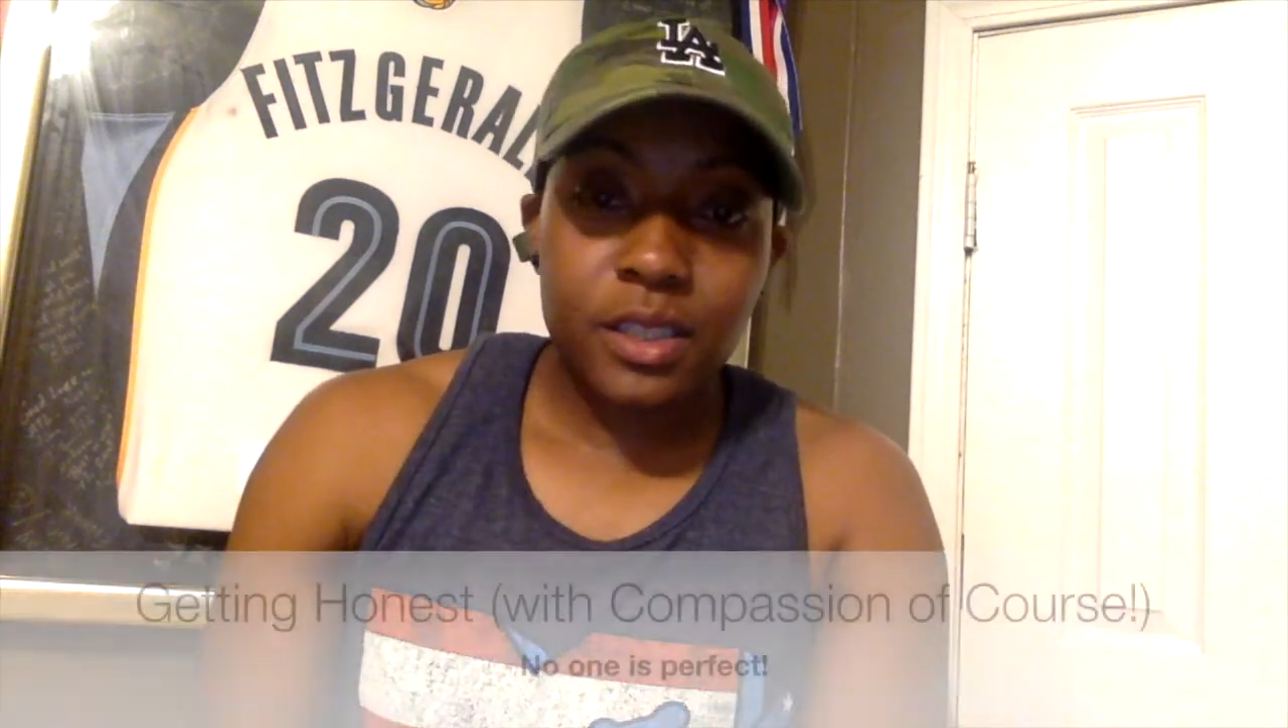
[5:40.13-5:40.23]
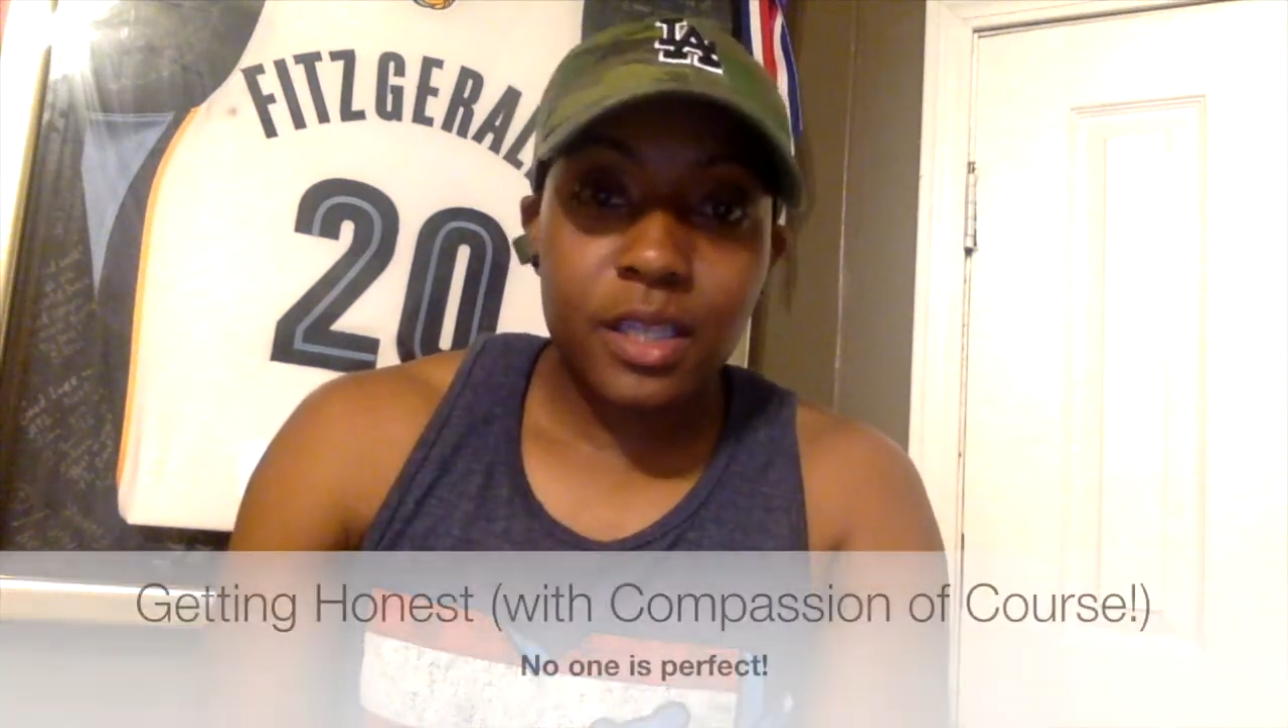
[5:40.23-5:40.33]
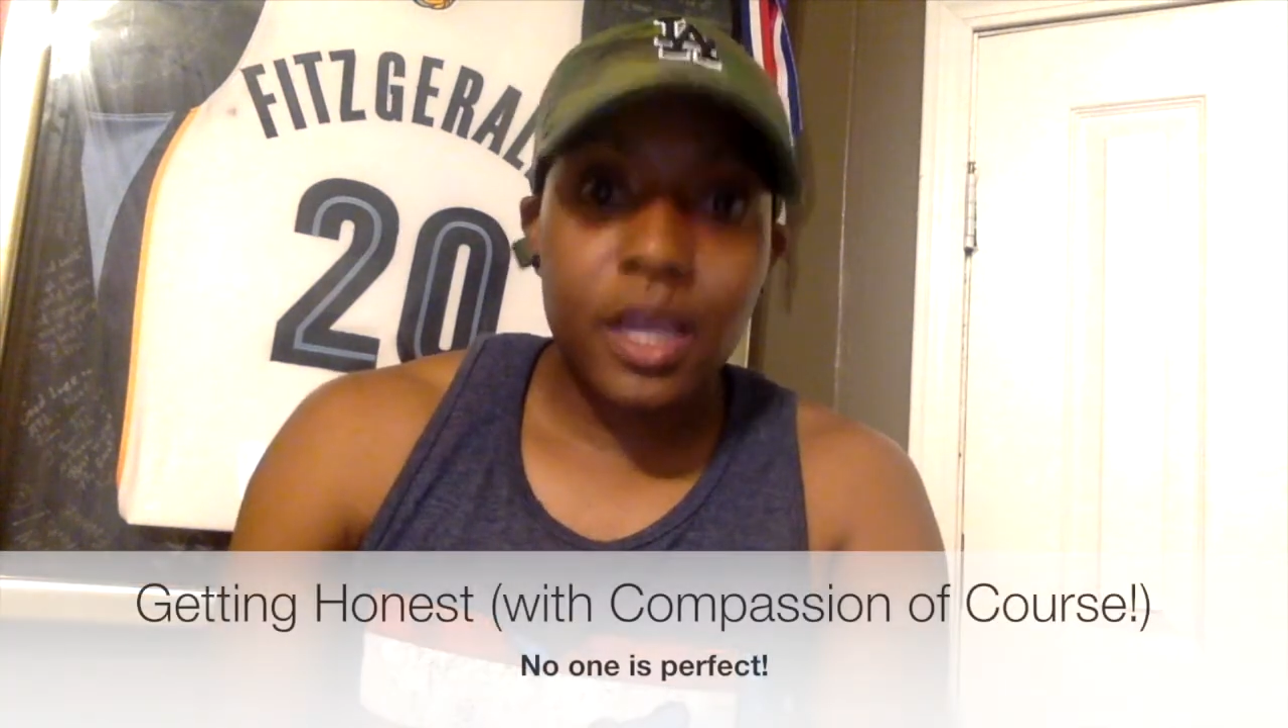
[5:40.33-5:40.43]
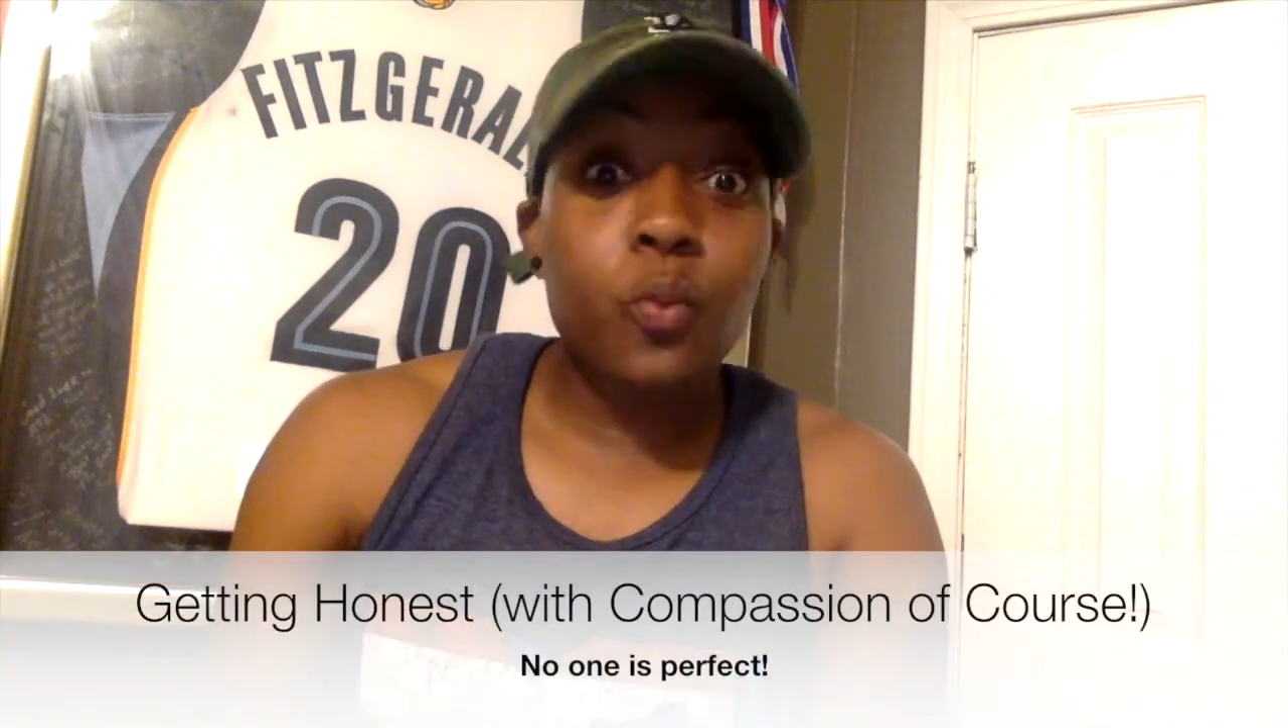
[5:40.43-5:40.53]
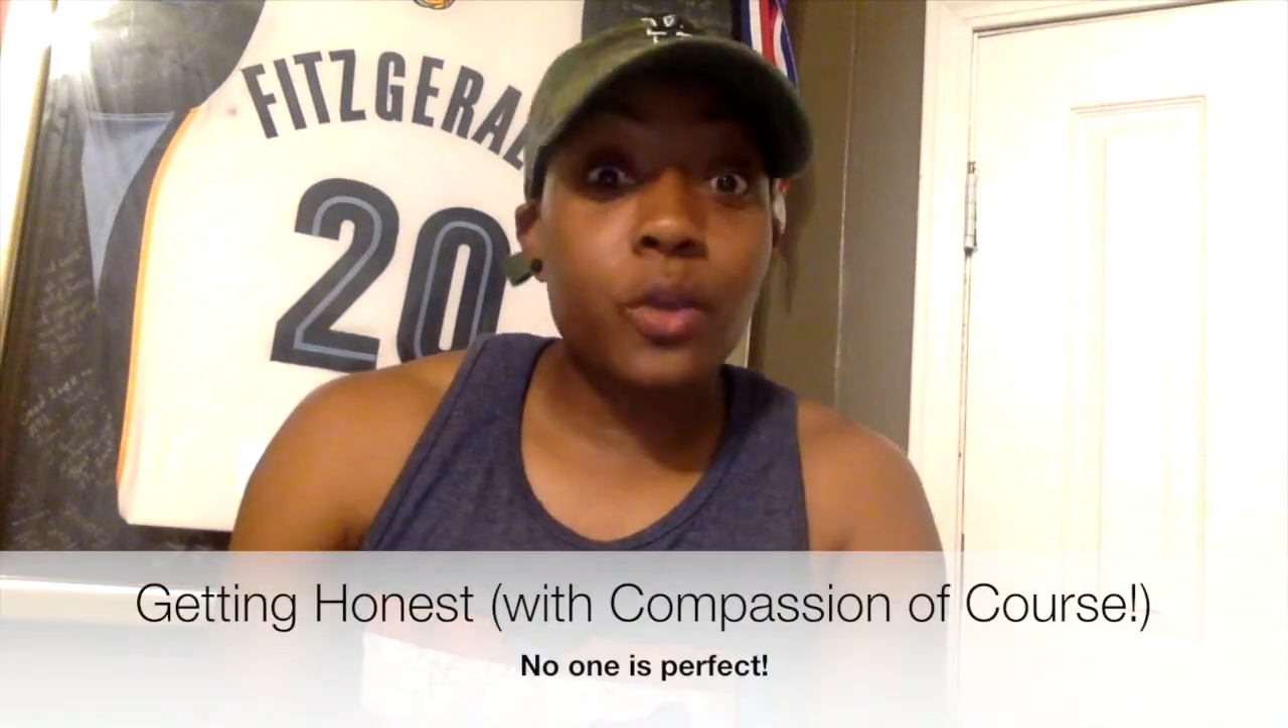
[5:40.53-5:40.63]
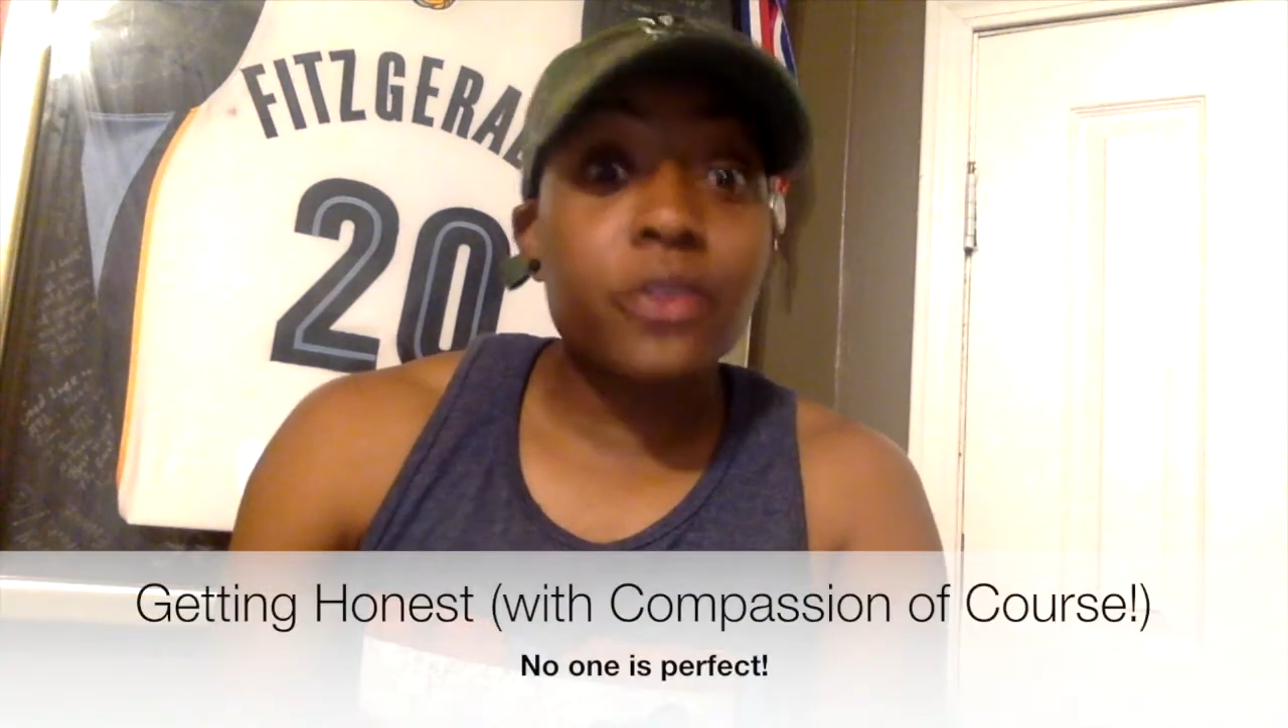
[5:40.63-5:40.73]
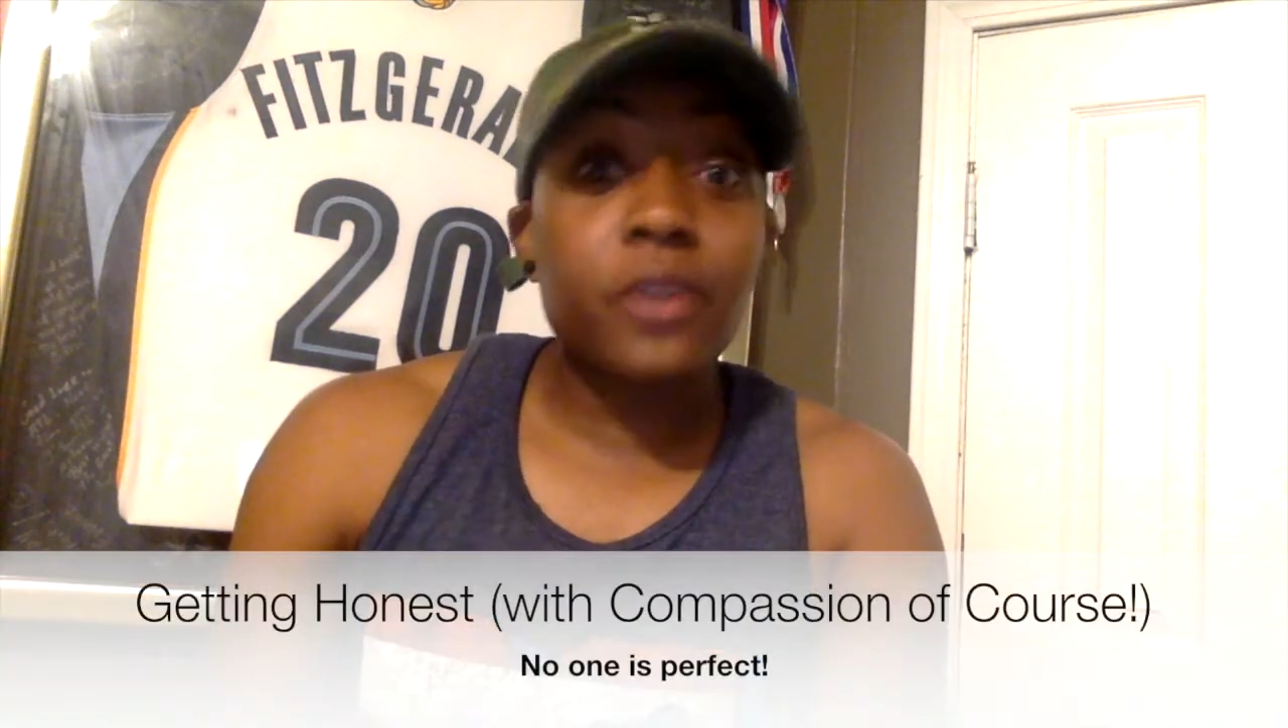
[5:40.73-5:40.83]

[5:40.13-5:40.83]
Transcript: and with